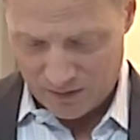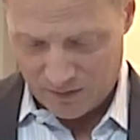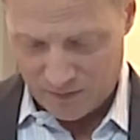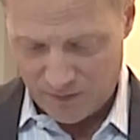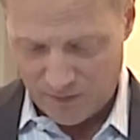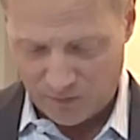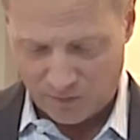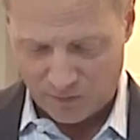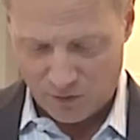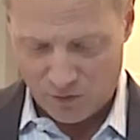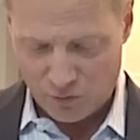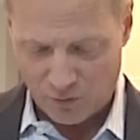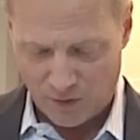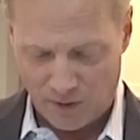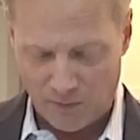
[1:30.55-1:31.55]
In this
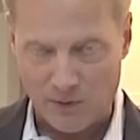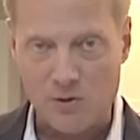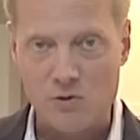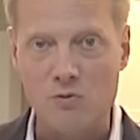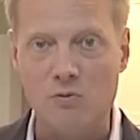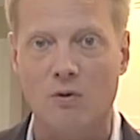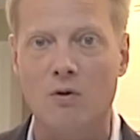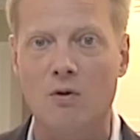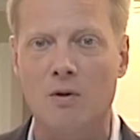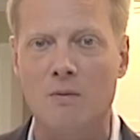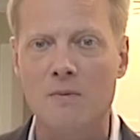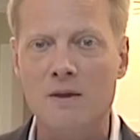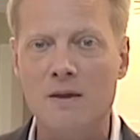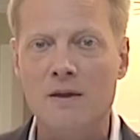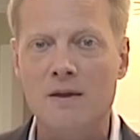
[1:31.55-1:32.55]
incredibly cool
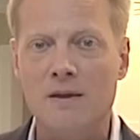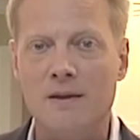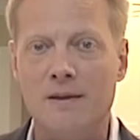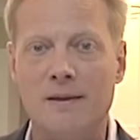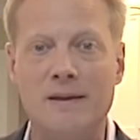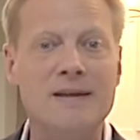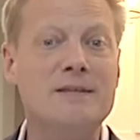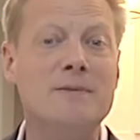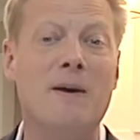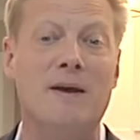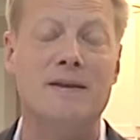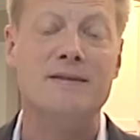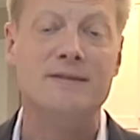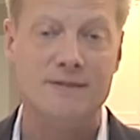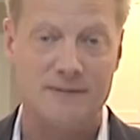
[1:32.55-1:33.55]
home, it gets about
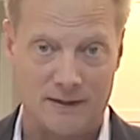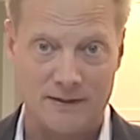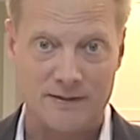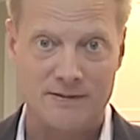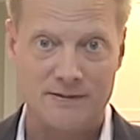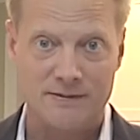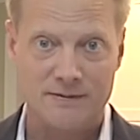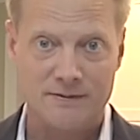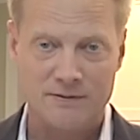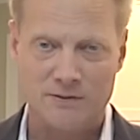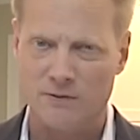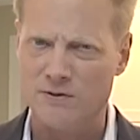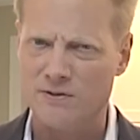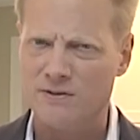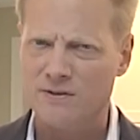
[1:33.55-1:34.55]
a six.
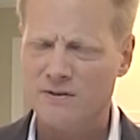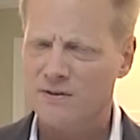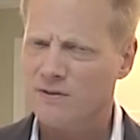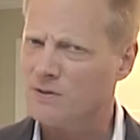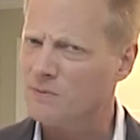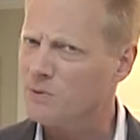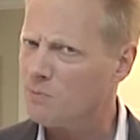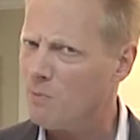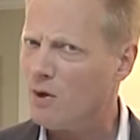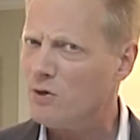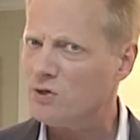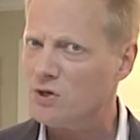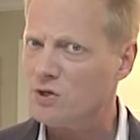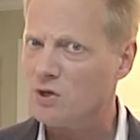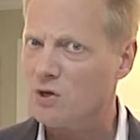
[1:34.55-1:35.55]
So there's some small
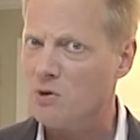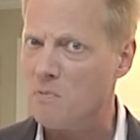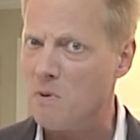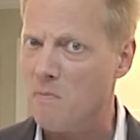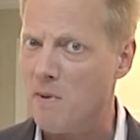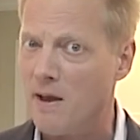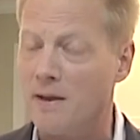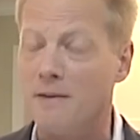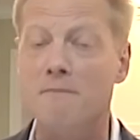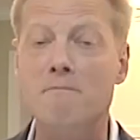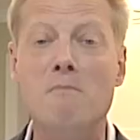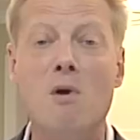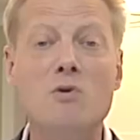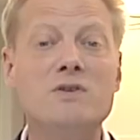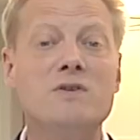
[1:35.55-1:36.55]
changes that could be made,
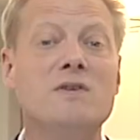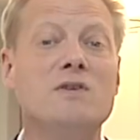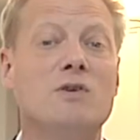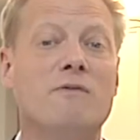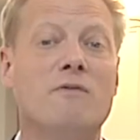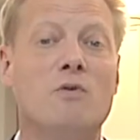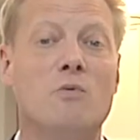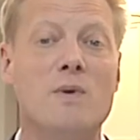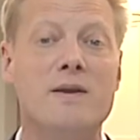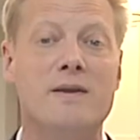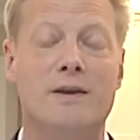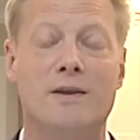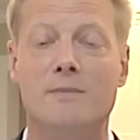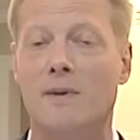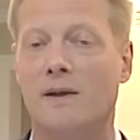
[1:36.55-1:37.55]
most of these over the
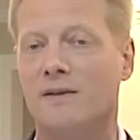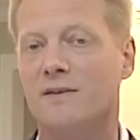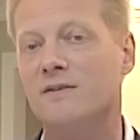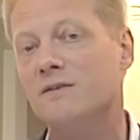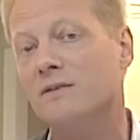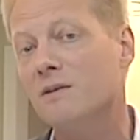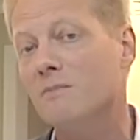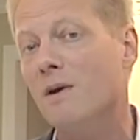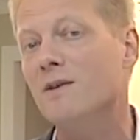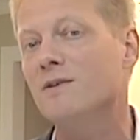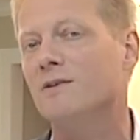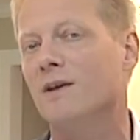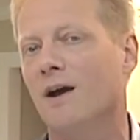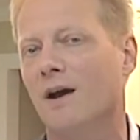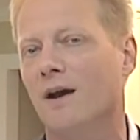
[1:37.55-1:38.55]
weekend to make it slim by
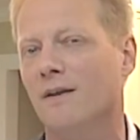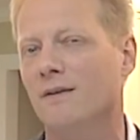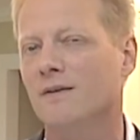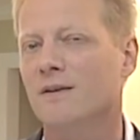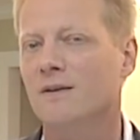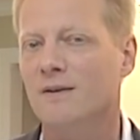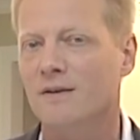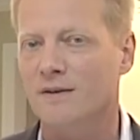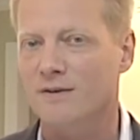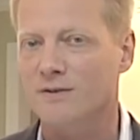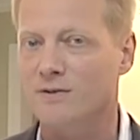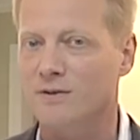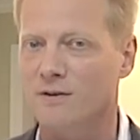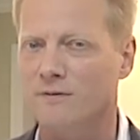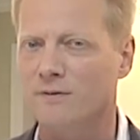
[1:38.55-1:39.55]
design
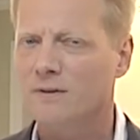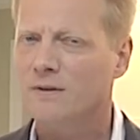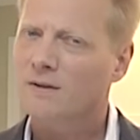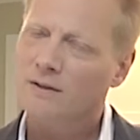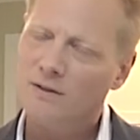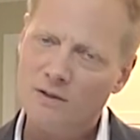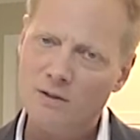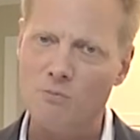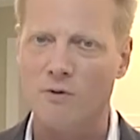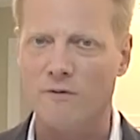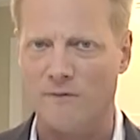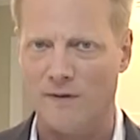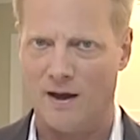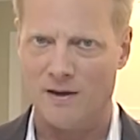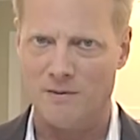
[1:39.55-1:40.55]
instead of a little more
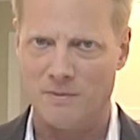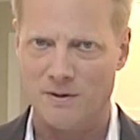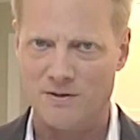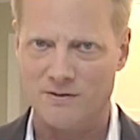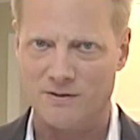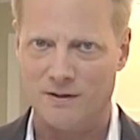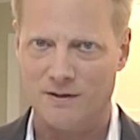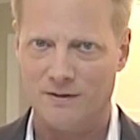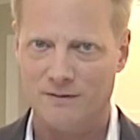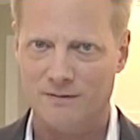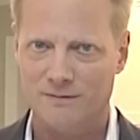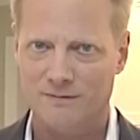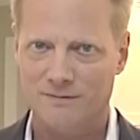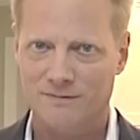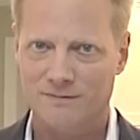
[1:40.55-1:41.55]
fattening by design.
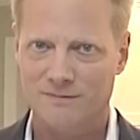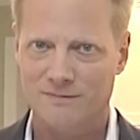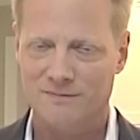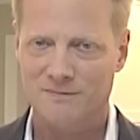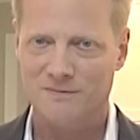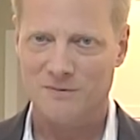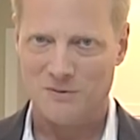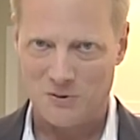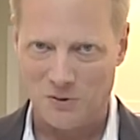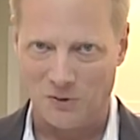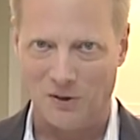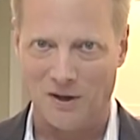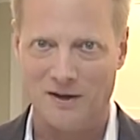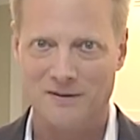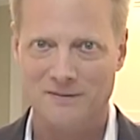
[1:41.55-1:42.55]

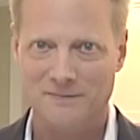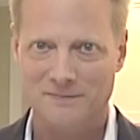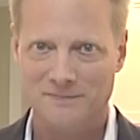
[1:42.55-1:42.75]
Good luck.